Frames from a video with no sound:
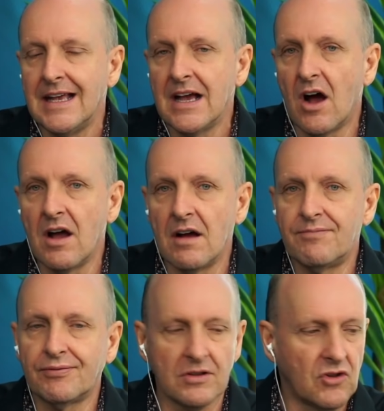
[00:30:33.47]

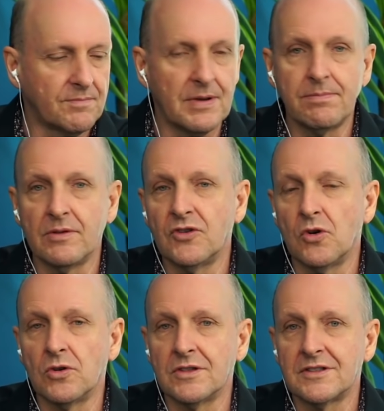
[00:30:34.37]
lot of people have
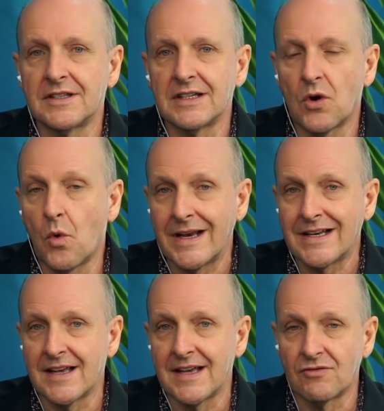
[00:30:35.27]
called it
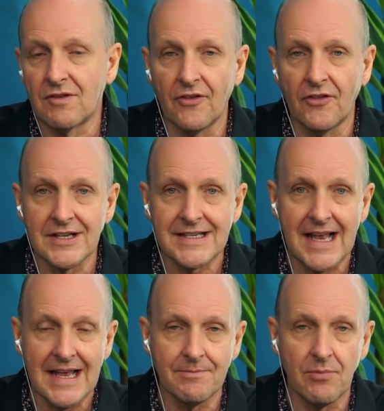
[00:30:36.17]
quicksand rather than a
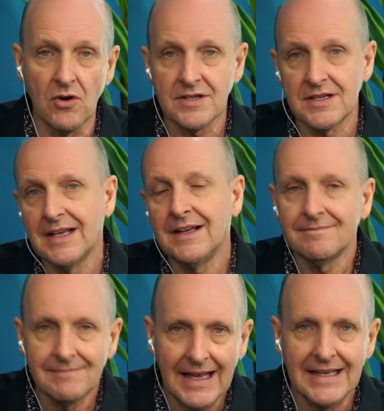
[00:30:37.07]
sandbox.
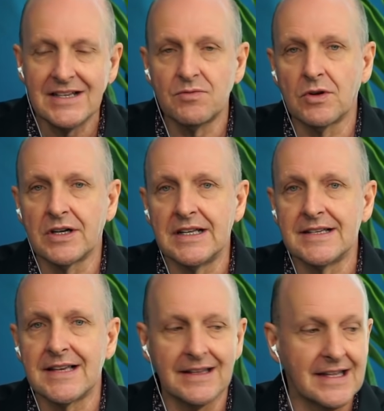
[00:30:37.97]
It is what it
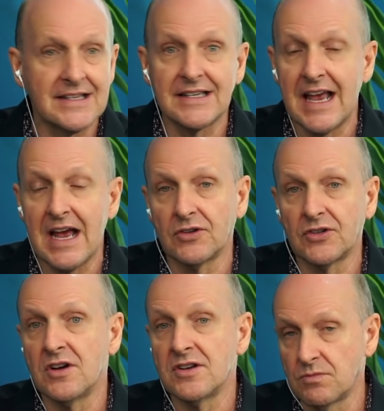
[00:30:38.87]
is. Let's see how it
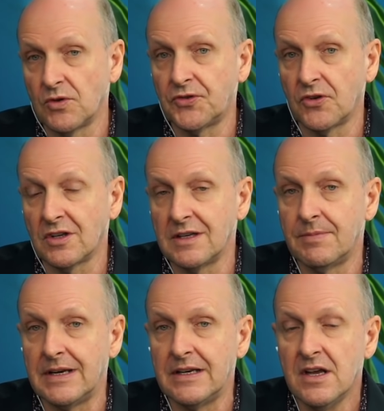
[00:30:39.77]
goes, and we'll certainly
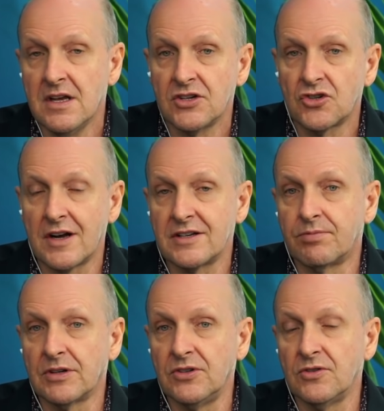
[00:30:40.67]
be trying to
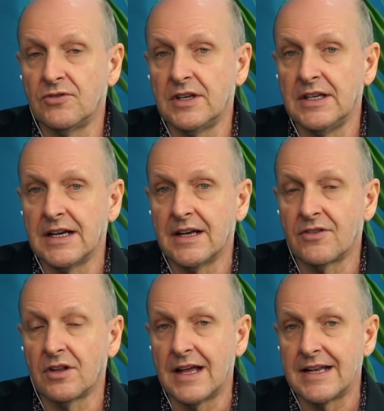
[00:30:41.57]
bring you
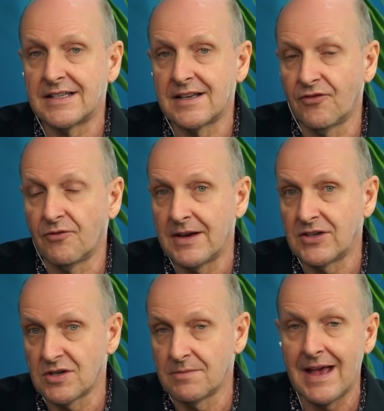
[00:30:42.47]
the latest
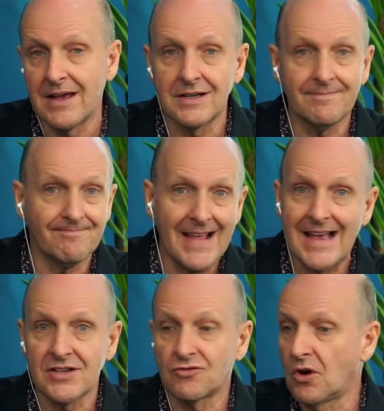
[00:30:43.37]
information about it
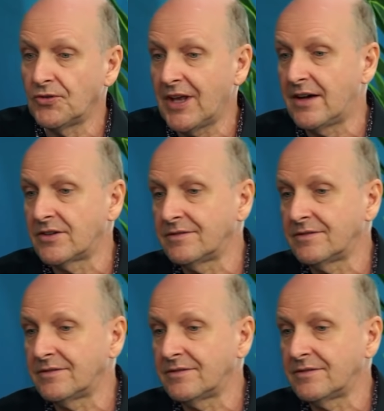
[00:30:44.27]
as it rolls out.